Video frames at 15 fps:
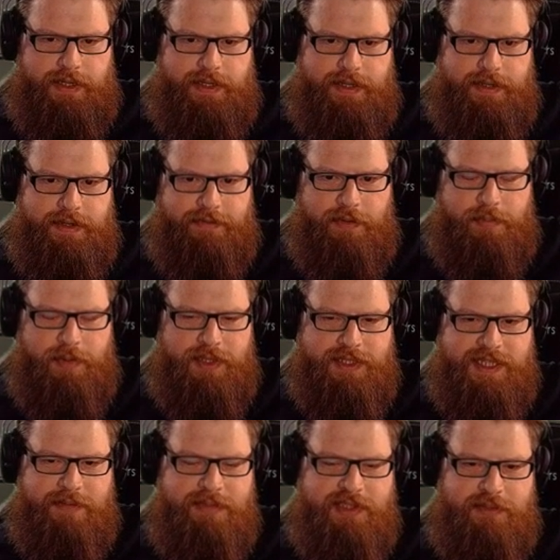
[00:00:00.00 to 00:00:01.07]
If I put a
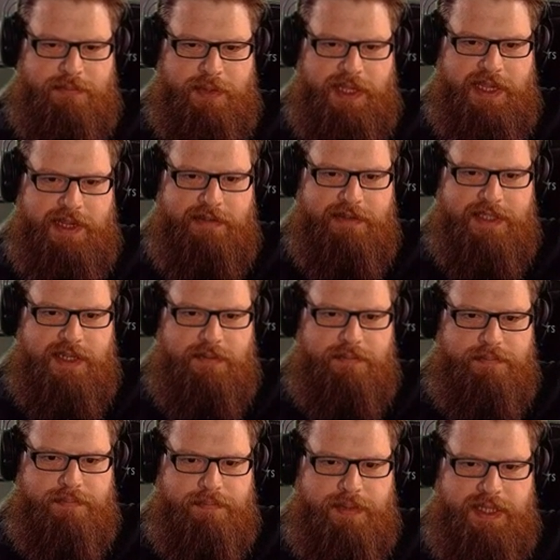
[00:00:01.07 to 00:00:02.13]
temp shift plate here, it's going to
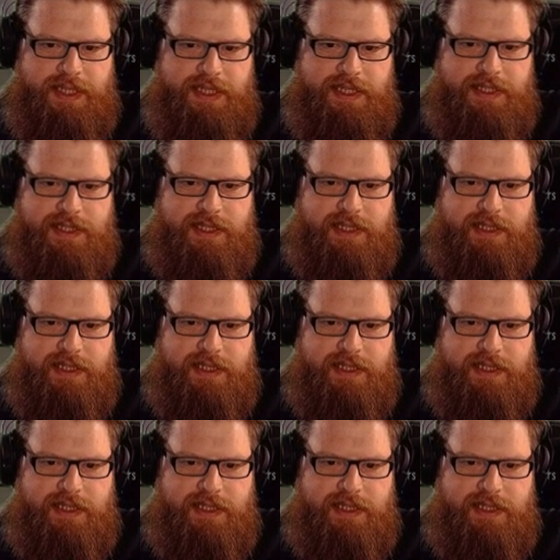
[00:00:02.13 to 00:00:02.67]
bleed into this